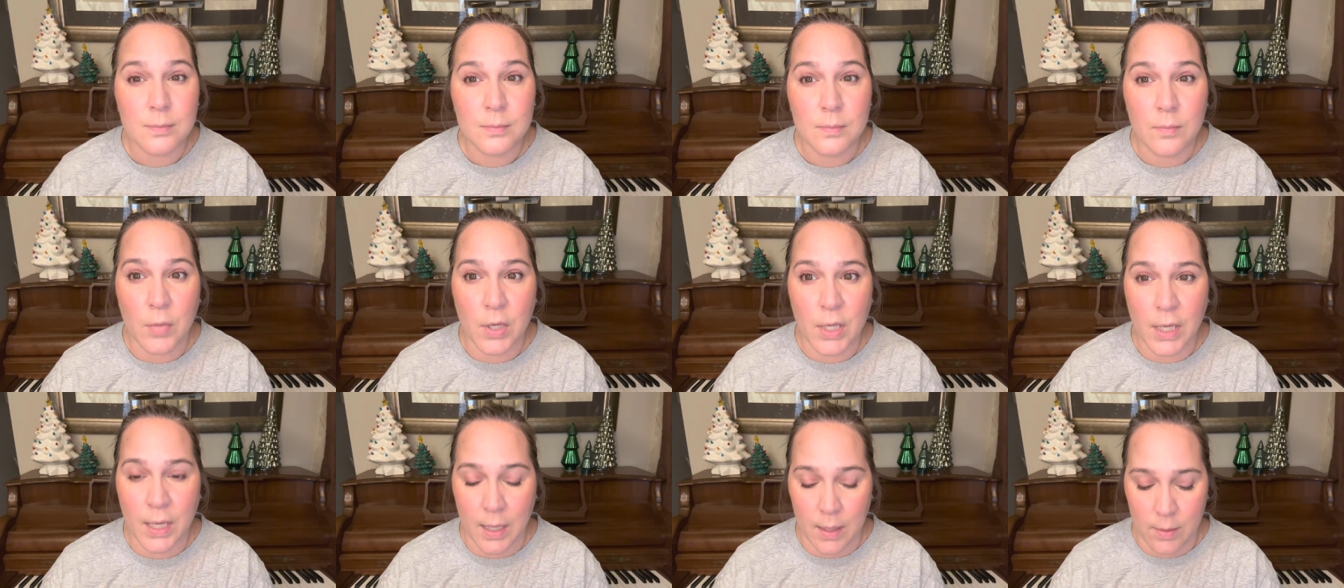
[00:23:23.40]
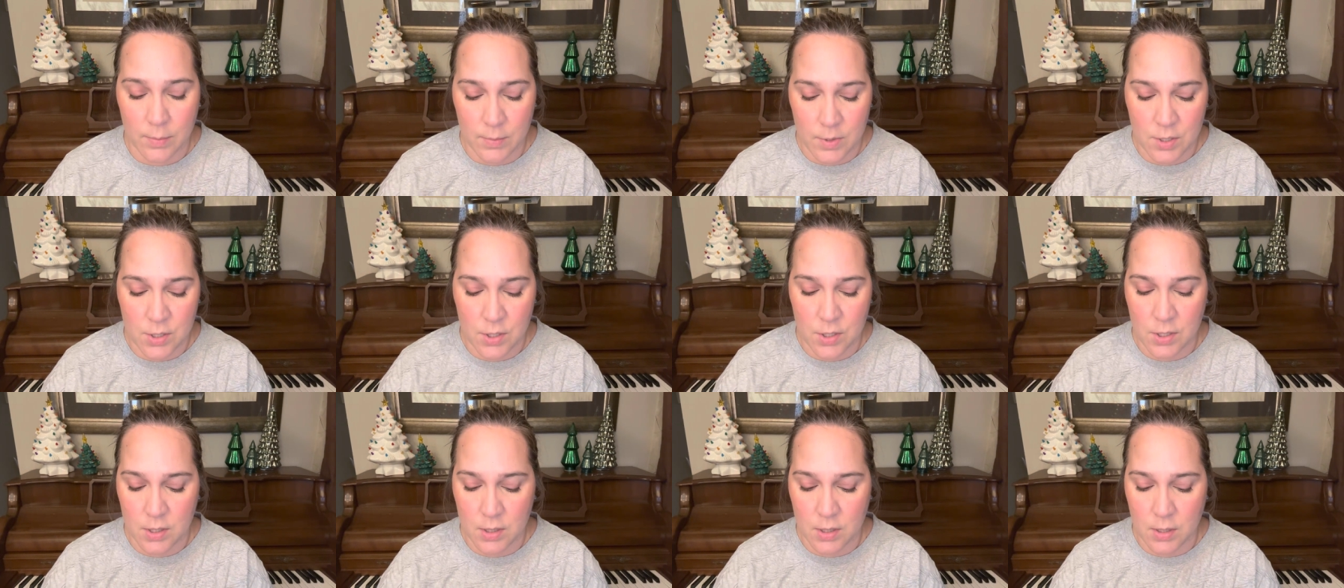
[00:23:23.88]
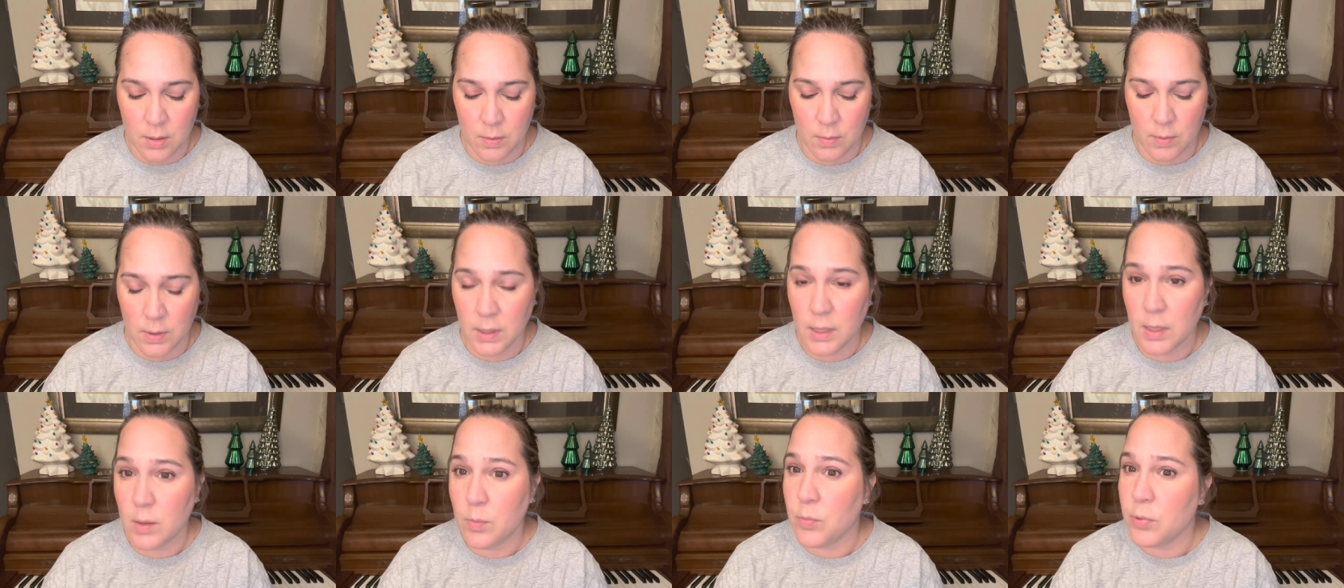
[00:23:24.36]
But yeah, it's just a
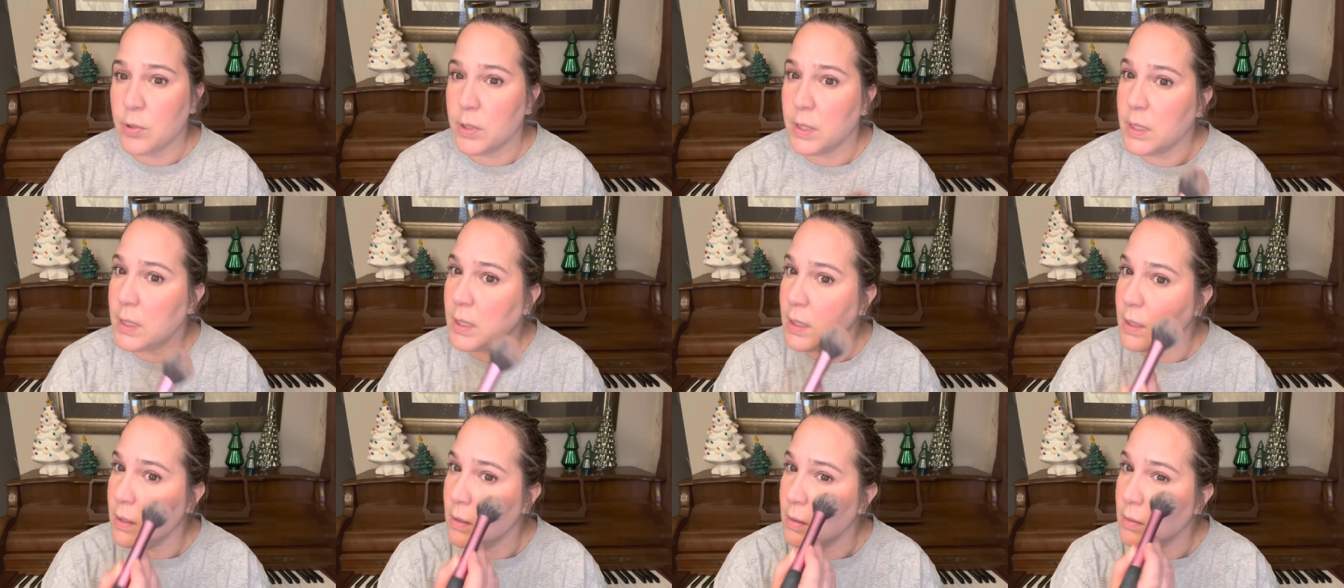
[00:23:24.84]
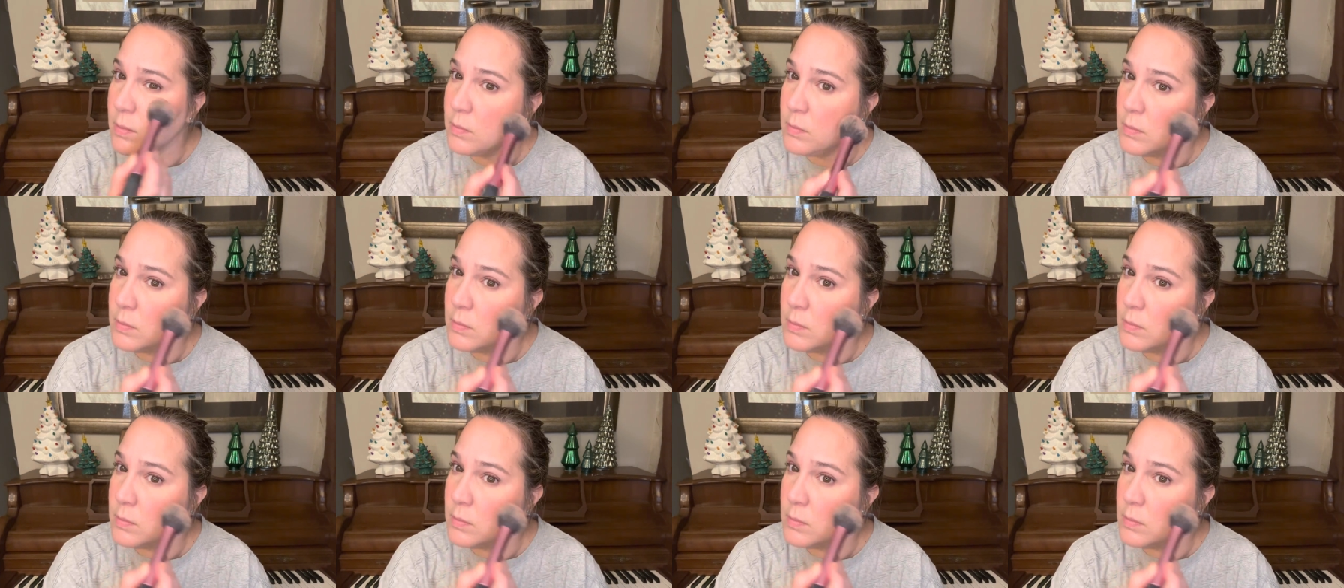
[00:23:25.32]
really pretty